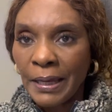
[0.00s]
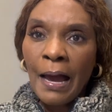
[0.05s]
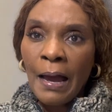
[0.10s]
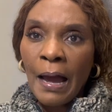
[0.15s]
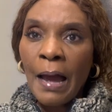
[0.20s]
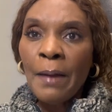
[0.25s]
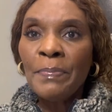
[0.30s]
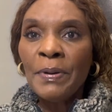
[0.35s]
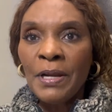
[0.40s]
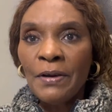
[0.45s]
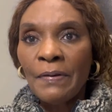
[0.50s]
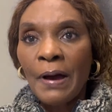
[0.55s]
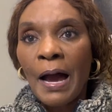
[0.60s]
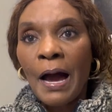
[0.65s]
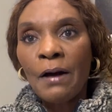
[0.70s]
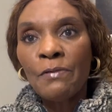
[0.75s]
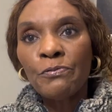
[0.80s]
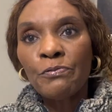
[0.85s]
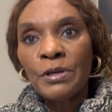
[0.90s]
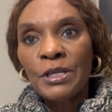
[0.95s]
I believe I
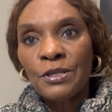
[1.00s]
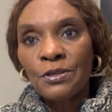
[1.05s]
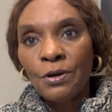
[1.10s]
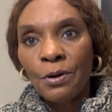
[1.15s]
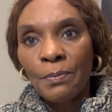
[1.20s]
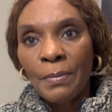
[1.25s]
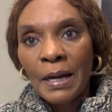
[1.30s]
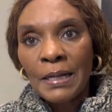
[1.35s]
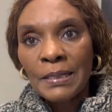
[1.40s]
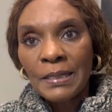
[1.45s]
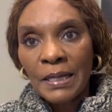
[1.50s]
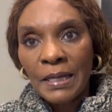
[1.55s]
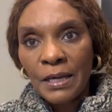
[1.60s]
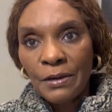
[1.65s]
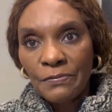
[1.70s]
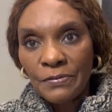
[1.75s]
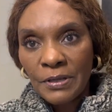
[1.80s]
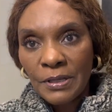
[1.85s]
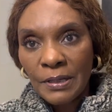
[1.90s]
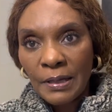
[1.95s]
have wisdom as a
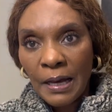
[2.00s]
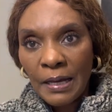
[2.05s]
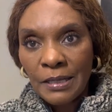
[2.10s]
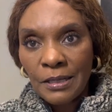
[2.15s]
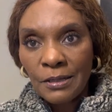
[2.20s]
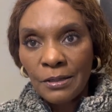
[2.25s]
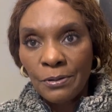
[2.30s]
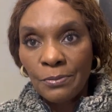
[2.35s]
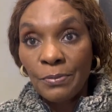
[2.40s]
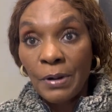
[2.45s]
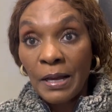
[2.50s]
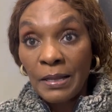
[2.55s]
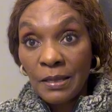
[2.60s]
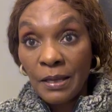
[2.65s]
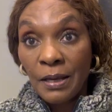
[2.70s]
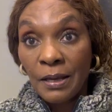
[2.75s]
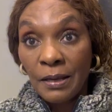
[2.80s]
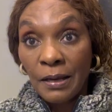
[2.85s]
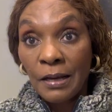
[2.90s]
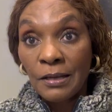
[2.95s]
gift, as
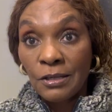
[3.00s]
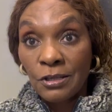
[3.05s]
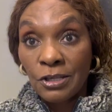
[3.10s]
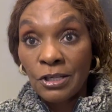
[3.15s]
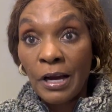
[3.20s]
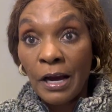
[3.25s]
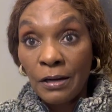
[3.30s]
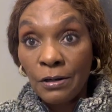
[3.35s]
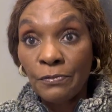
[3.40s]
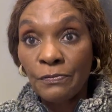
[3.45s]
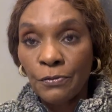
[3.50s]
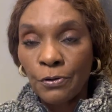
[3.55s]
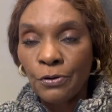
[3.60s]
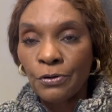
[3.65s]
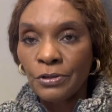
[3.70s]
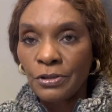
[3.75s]
a child of God.